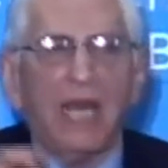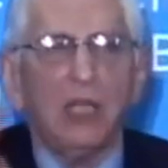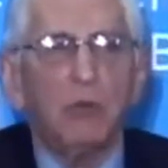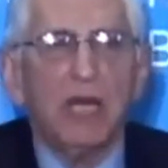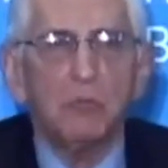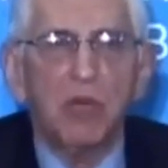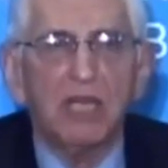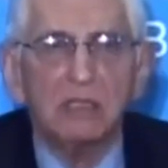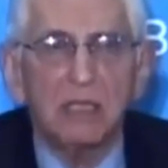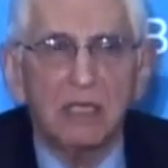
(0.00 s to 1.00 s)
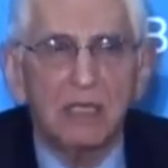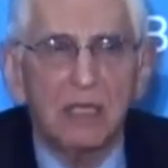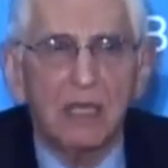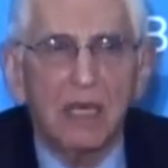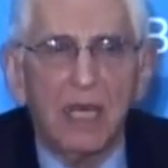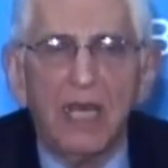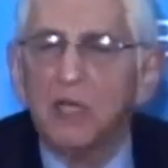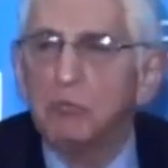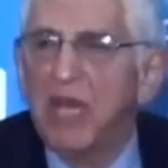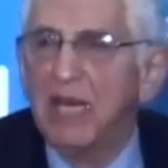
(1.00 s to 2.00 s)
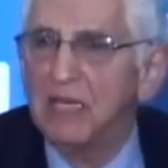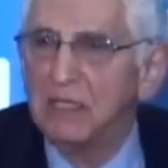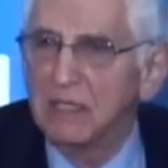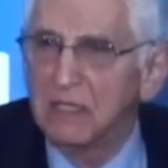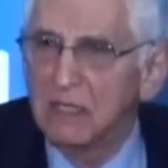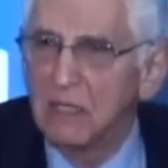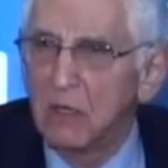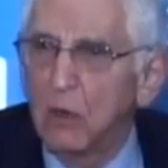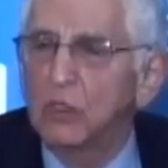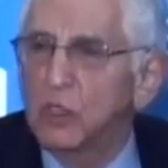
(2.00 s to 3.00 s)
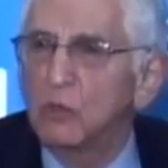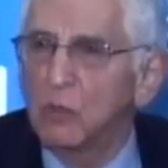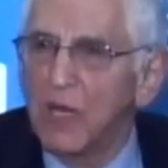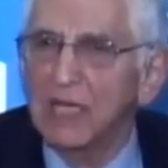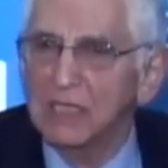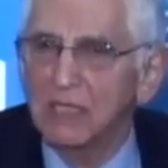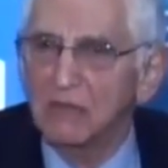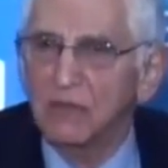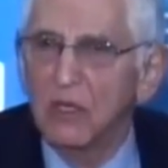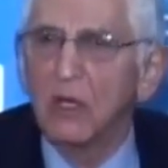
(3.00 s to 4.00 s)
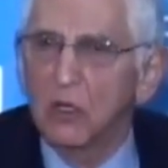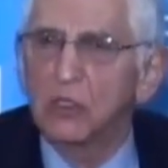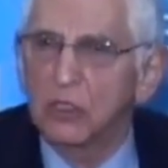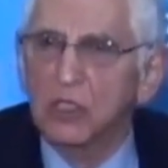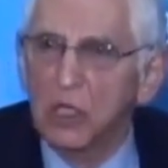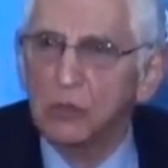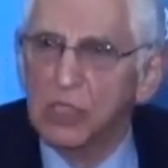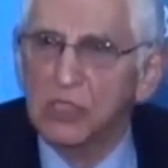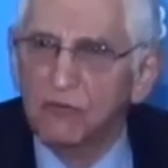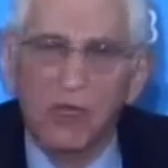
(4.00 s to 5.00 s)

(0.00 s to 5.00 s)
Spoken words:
anywhere but in bed, or to a relative, or to the closest